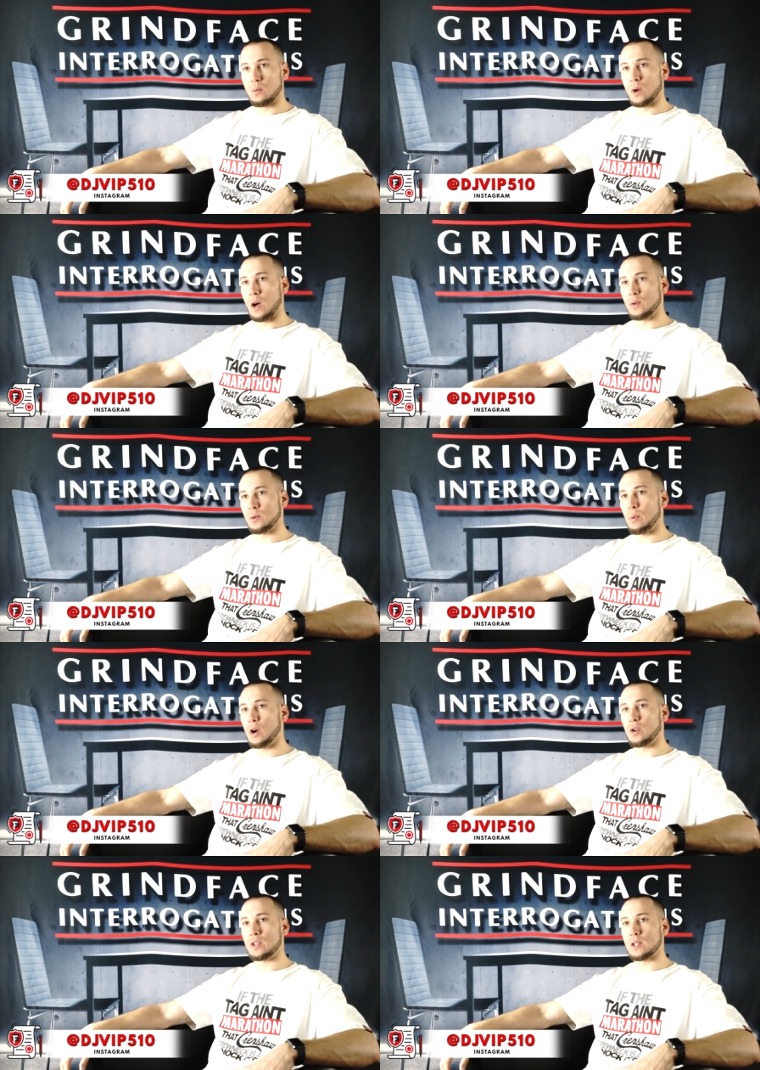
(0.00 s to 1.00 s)
When I was a
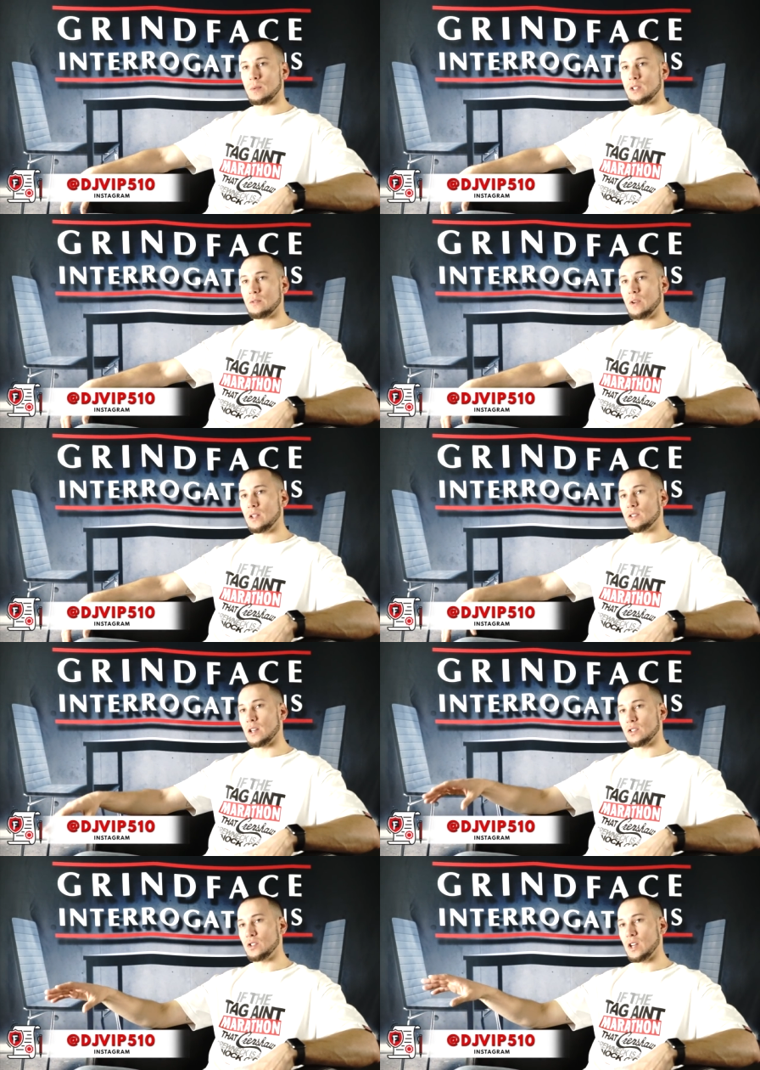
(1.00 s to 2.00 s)
partner at some of these events, I
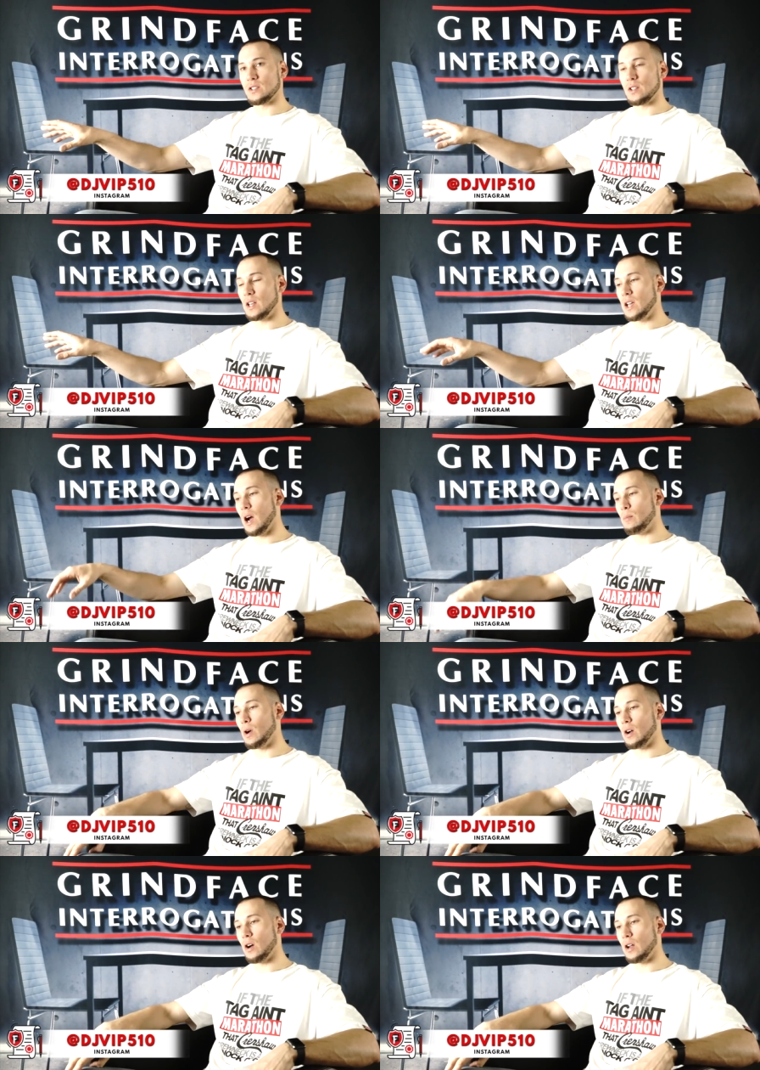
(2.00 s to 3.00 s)
suggested that he got
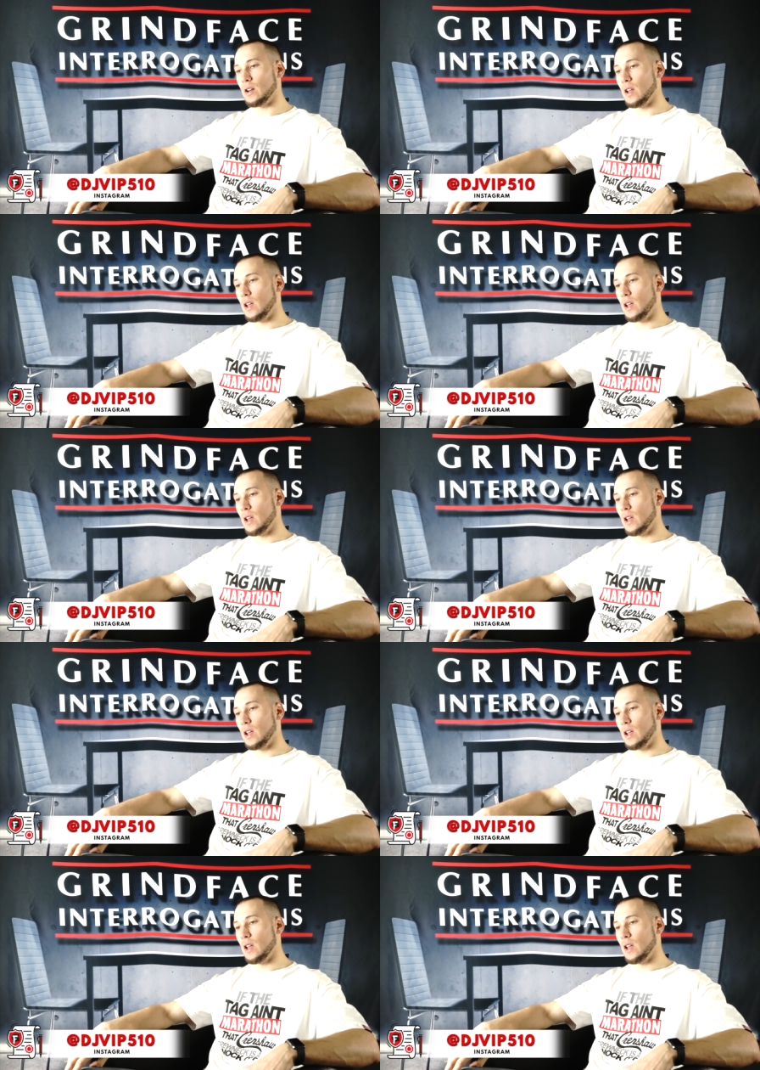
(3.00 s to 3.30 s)
brought on